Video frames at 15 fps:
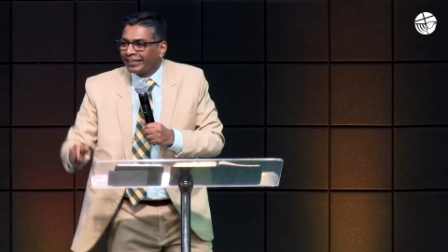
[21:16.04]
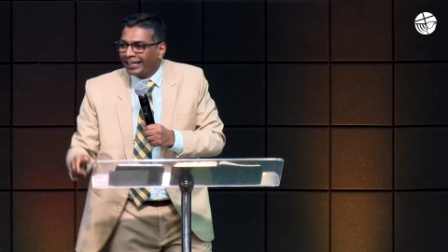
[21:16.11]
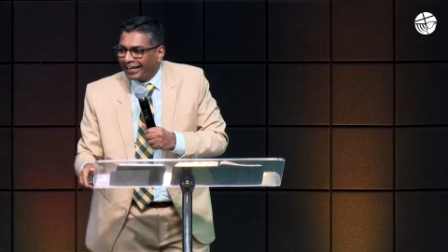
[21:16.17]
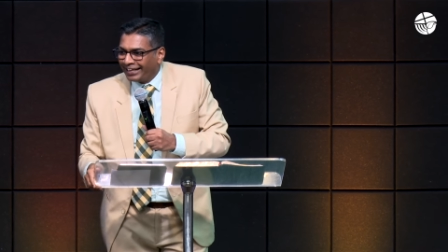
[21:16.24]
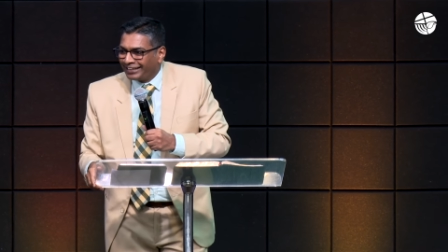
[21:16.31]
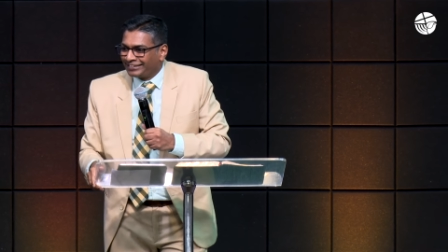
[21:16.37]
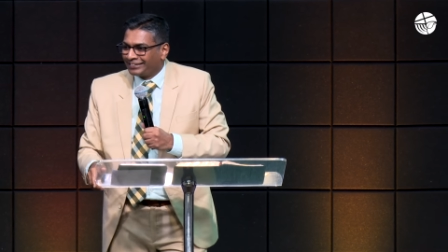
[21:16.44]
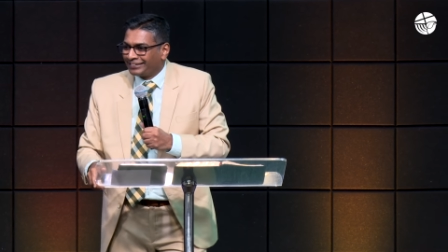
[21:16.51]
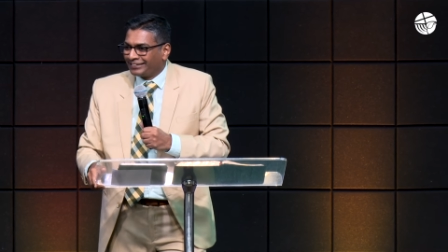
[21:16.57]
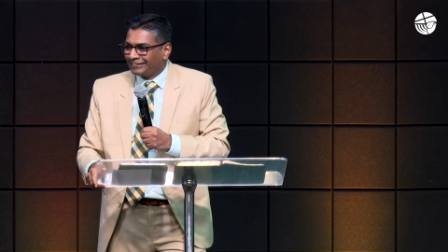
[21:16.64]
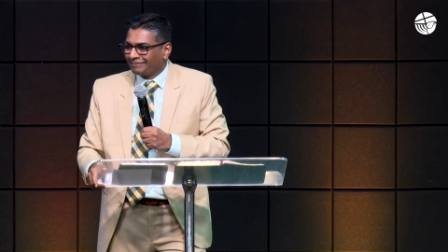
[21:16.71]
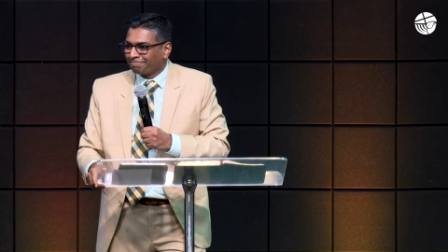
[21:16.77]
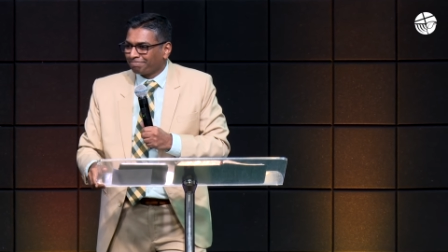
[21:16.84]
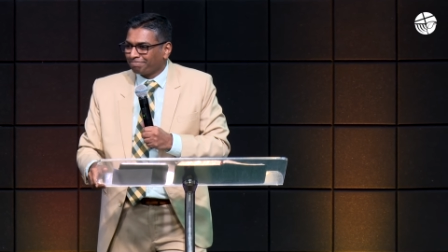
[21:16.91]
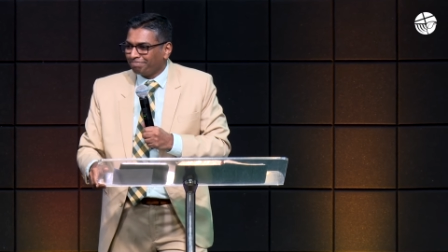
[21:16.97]
that.
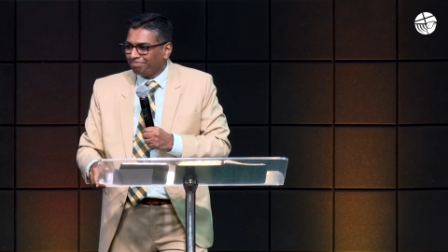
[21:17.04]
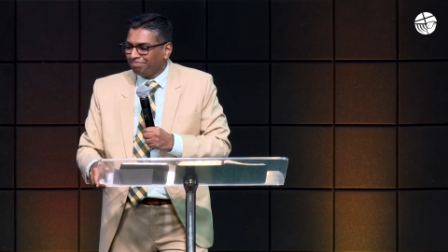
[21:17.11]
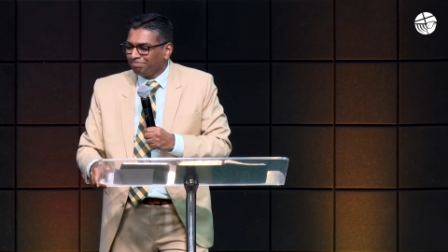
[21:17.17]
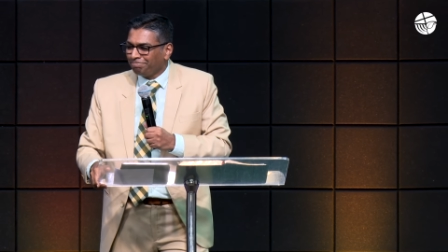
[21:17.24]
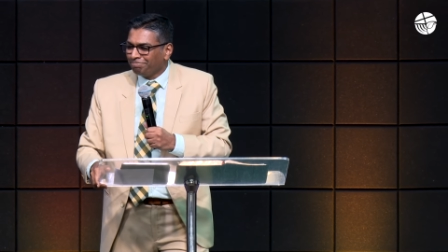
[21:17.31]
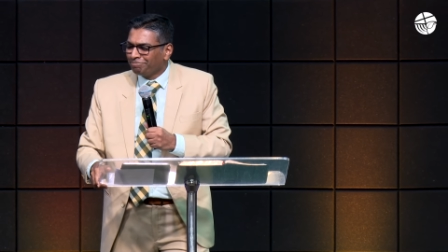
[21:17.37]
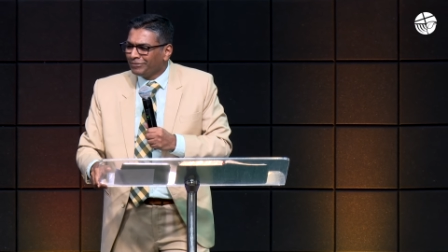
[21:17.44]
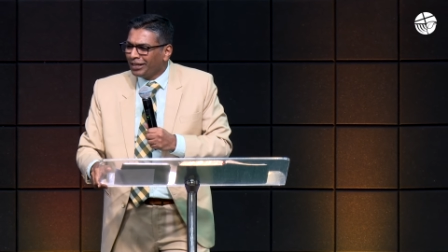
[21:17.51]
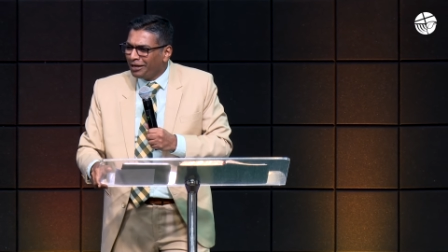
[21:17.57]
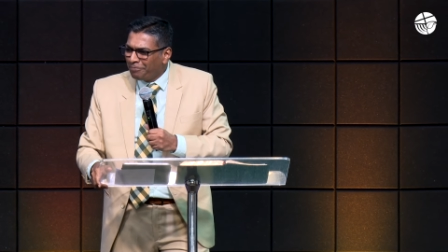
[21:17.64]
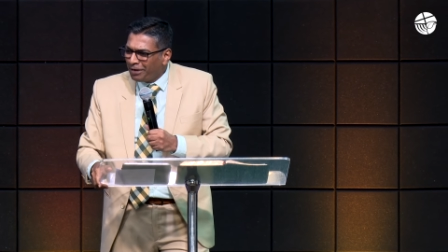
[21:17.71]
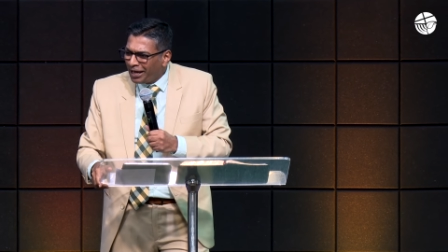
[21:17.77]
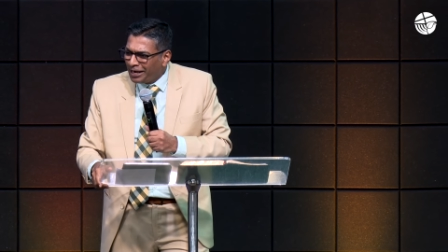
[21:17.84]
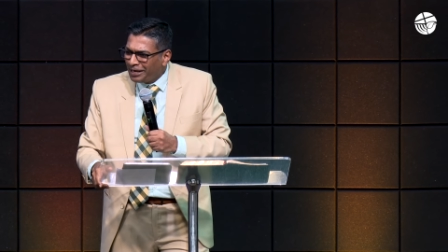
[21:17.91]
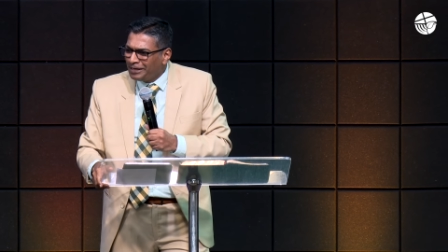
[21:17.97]

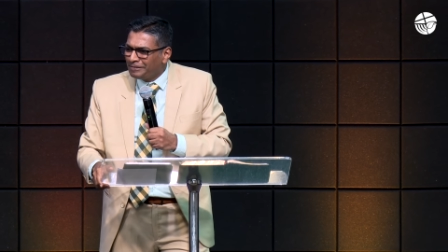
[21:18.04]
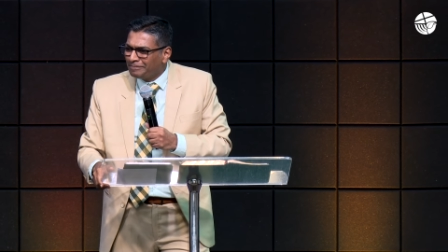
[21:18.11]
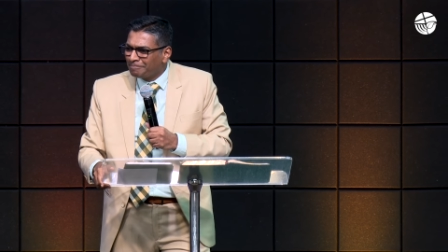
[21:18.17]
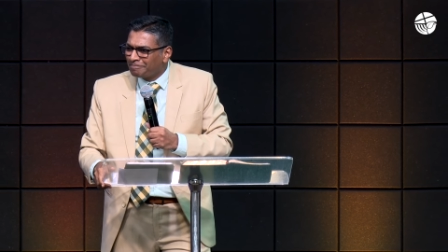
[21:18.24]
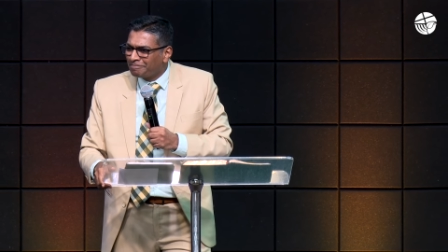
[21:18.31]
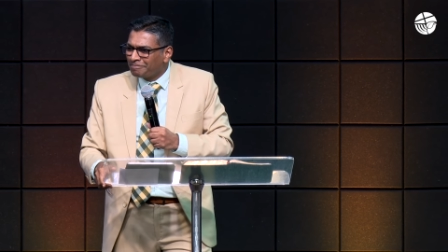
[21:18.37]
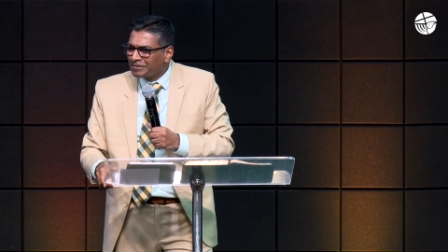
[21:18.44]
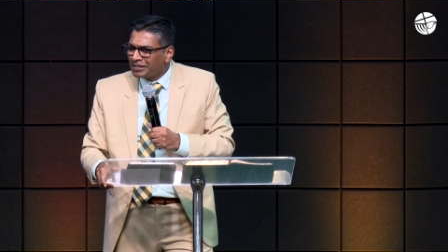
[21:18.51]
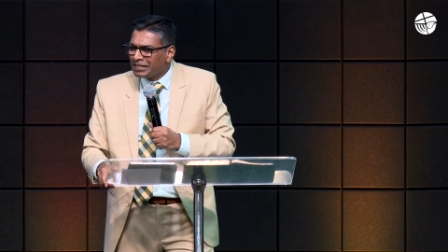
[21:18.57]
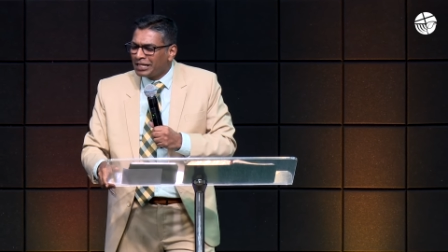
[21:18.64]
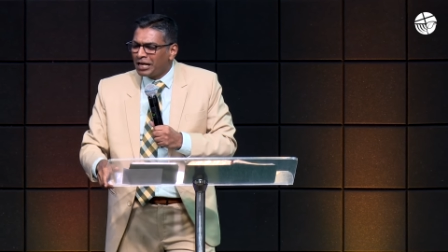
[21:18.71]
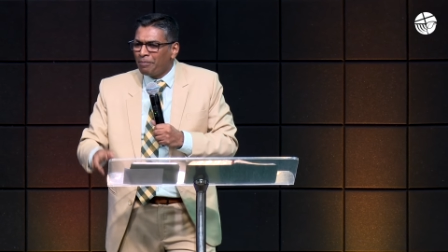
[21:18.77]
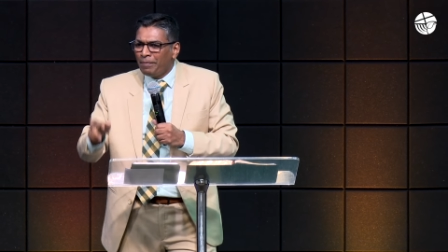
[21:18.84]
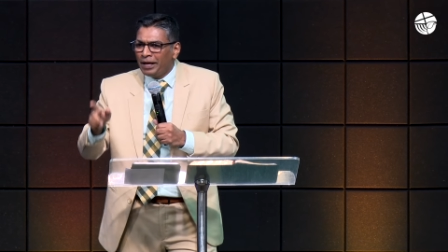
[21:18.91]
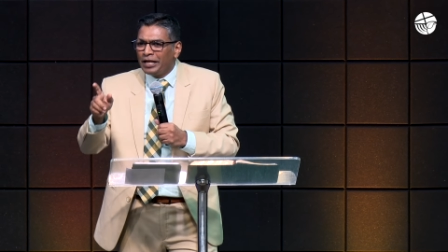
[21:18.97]
Amen?
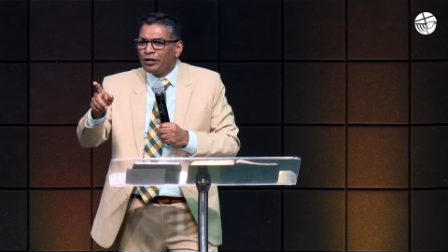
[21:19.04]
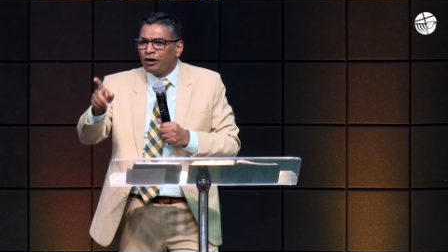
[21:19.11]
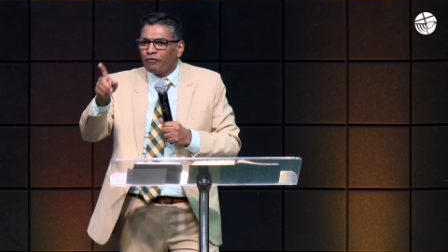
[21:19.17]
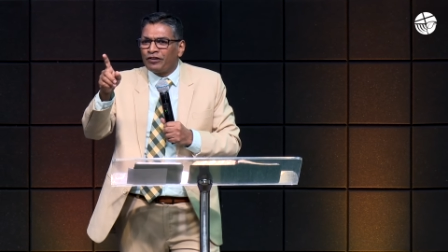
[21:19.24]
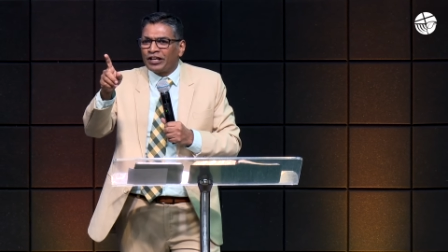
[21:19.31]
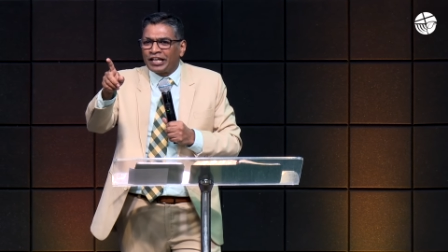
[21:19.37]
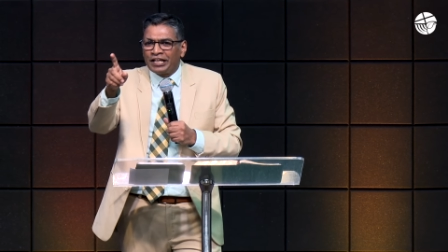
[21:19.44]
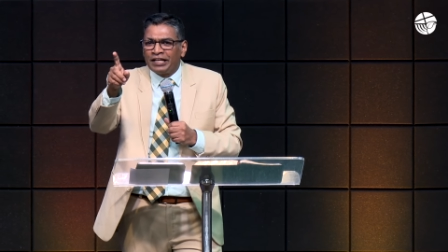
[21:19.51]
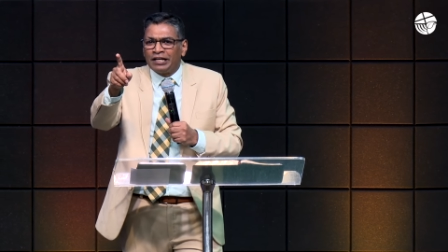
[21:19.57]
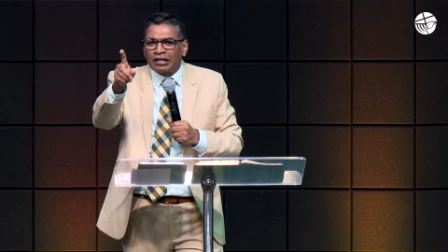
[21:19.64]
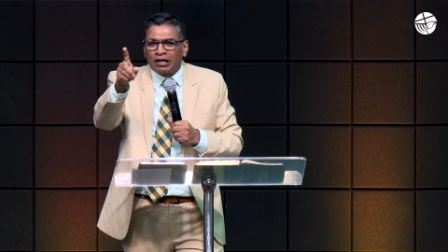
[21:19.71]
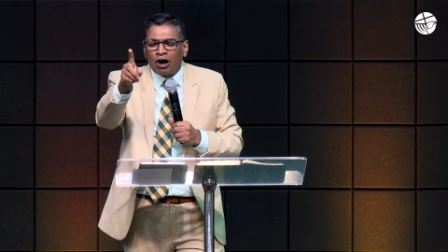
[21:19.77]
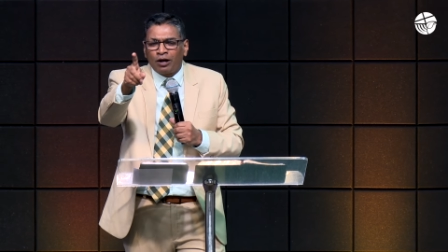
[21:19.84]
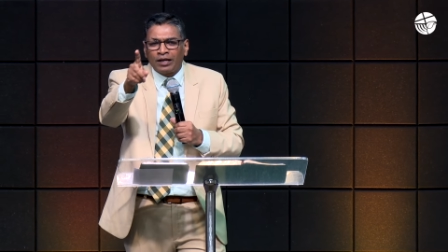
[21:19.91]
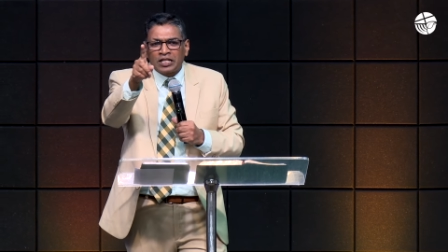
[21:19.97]
There are many over here.
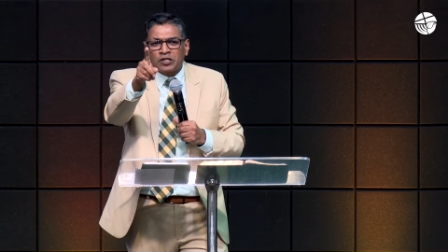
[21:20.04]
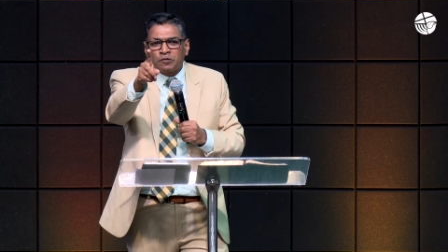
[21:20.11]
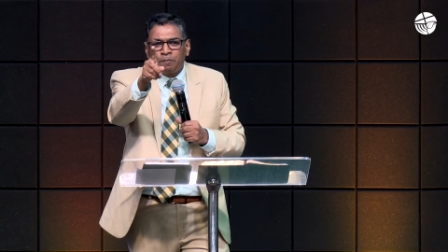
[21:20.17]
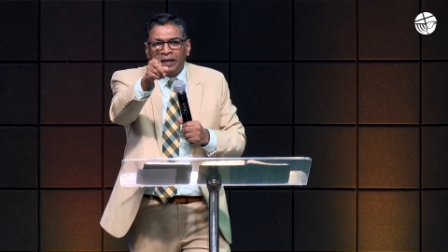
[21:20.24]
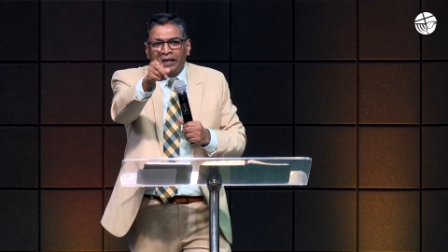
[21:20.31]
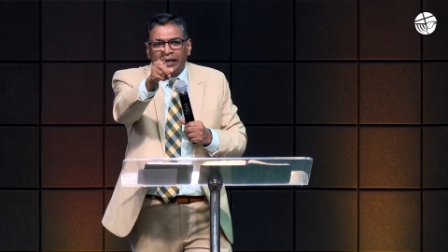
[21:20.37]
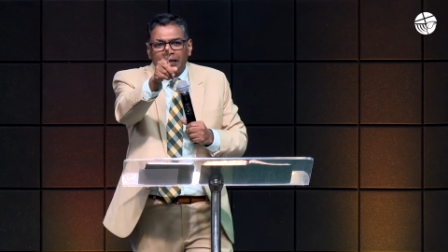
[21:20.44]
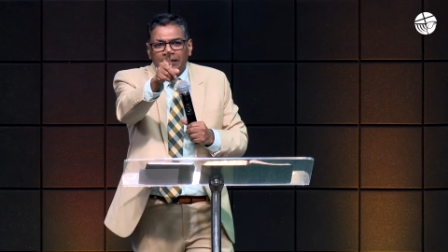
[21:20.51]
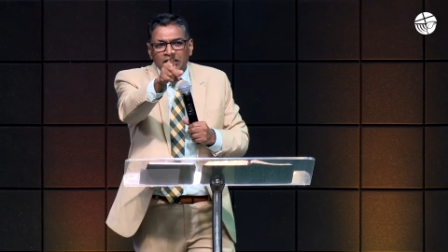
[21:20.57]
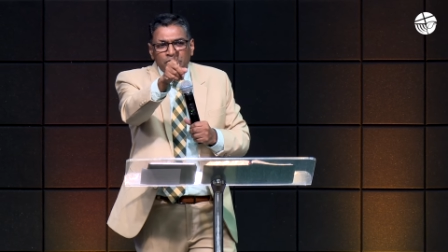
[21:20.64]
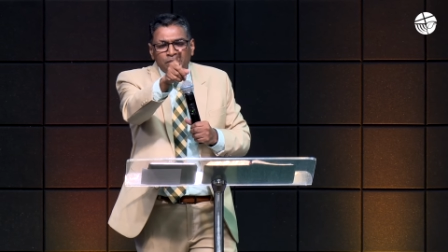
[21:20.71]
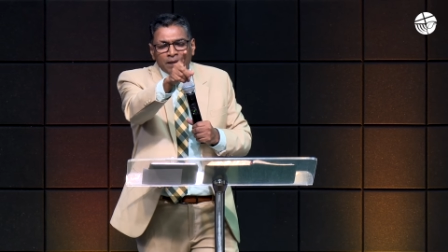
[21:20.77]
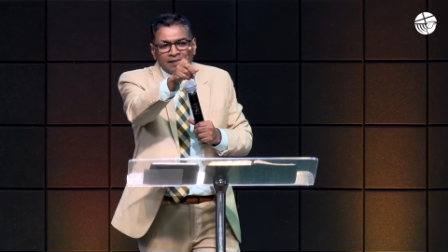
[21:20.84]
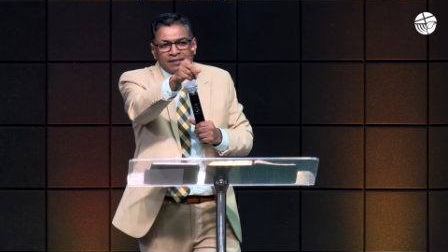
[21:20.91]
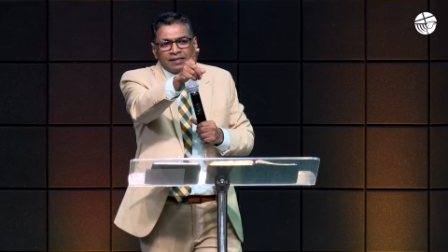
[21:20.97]
God is speaking this
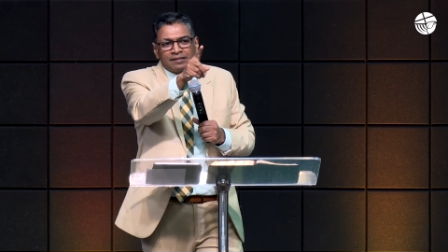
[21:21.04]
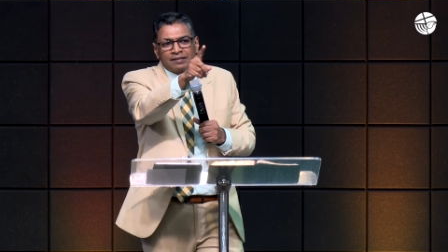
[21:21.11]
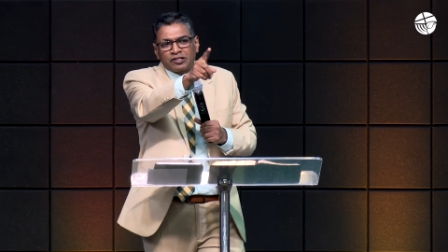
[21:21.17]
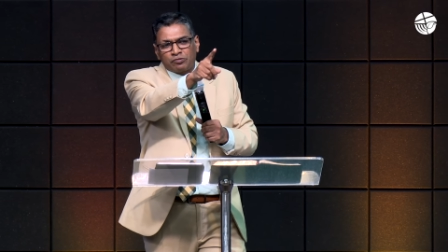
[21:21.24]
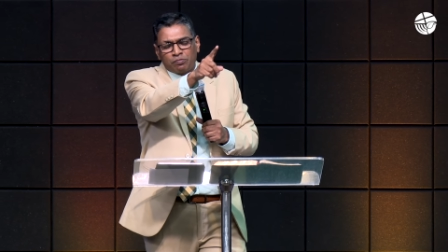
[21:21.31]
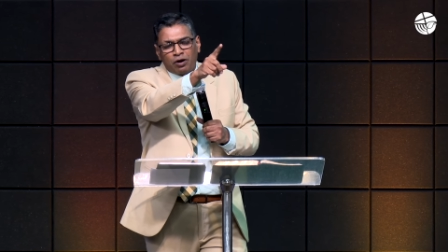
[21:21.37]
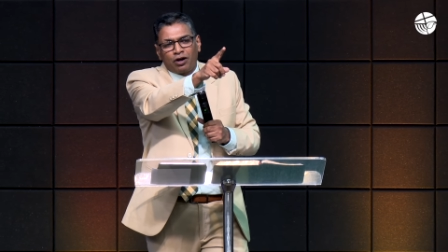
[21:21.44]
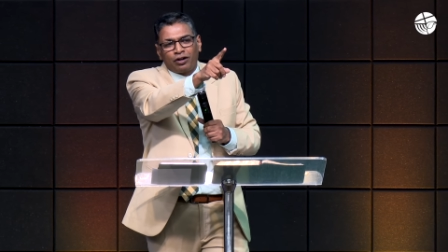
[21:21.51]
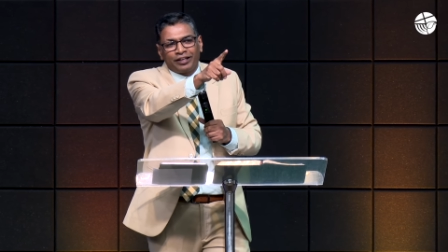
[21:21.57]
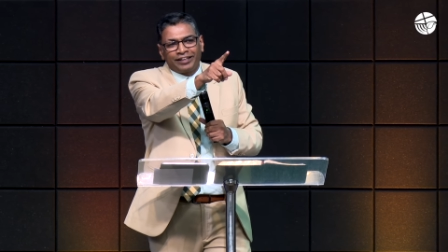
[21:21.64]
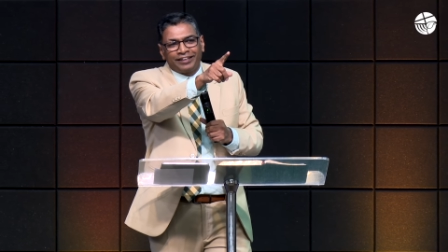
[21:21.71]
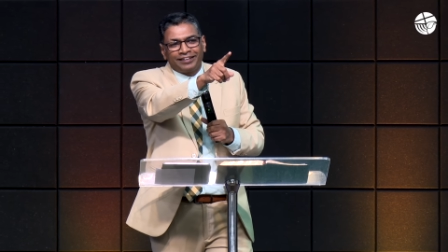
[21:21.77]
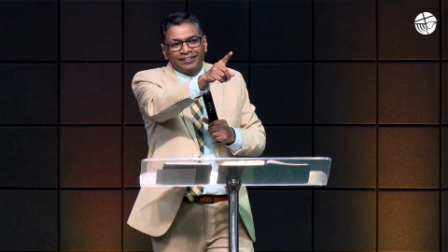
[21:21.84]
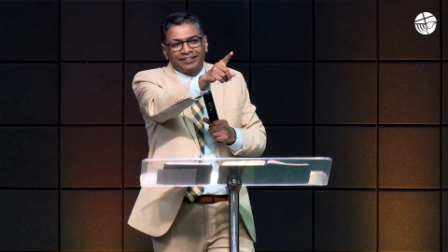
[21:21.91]
message this morning.